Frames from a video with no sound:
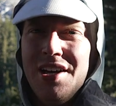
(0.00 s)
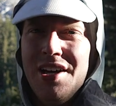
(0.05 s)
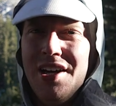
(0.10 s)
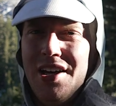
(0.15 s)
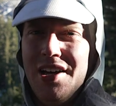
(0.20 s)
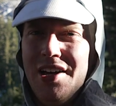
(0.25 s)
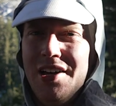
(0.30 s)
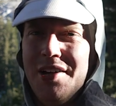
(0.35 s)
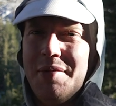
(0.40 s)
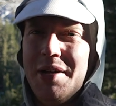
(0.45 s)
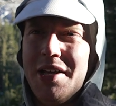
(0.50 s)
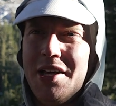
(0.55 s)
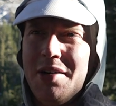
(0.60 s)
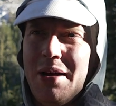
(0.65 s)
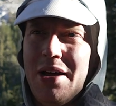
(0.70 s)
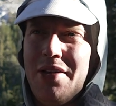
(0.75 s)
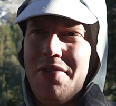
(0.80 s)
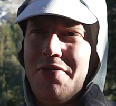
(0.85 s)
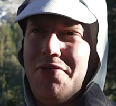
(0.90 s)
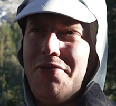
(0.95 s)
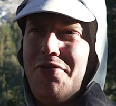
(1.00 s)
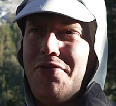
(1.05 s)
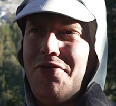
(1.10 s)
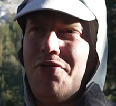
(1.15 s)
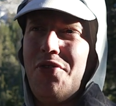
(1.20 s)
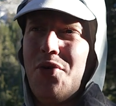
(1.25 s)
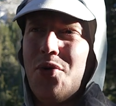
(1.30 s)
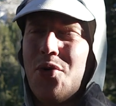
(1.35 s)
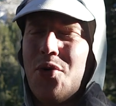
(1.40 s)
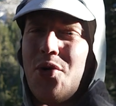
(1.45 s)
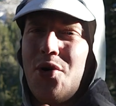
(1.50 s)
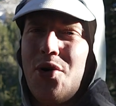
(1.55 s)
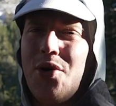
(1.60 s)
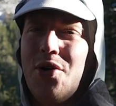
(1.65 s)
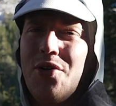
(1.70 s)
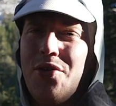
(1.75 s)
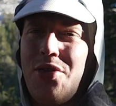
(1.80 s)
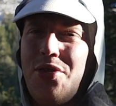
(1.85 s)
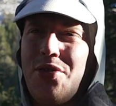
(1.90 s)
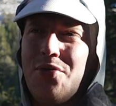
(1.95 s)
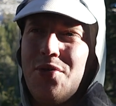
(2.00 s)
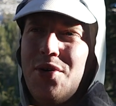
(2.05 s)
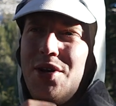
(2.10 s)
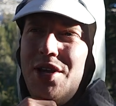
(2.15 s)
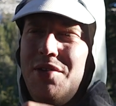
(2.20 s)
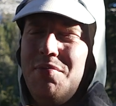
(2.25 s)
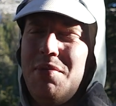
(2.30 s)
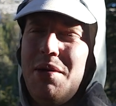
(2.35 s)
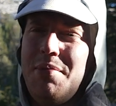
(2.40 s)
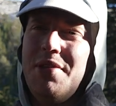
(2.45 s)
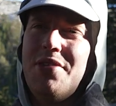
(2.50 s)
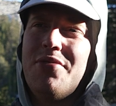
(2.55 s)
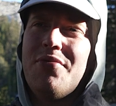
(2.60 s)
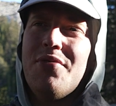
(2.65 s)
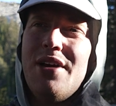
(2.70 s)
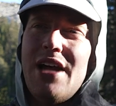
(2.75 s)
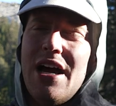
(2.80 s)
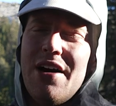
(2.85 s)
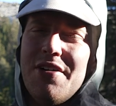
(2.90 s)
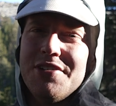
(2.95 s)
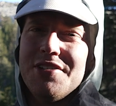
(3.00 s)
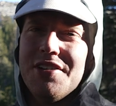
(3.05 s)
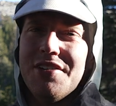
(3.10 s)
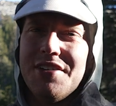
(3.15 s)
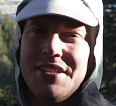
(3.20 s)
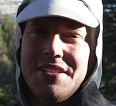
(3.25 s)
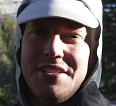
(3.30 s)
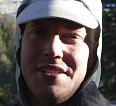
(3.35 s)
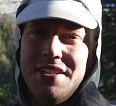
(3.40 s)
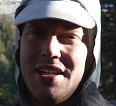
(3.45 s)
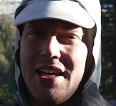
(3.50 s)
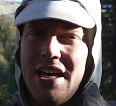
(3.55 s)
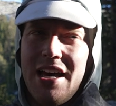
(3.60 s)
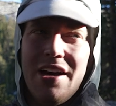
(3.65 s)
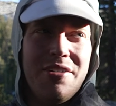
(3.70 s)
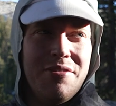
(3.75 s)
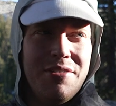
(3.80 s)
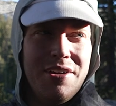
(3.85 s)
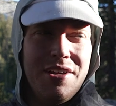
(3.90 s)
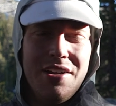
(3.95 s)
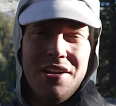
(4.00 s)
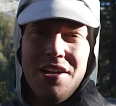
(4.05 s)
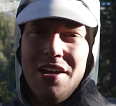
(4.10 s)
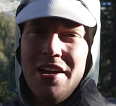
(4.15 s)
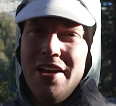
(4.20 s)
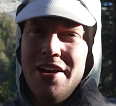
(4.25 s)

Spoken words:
I get about 3 hours of listening out of it,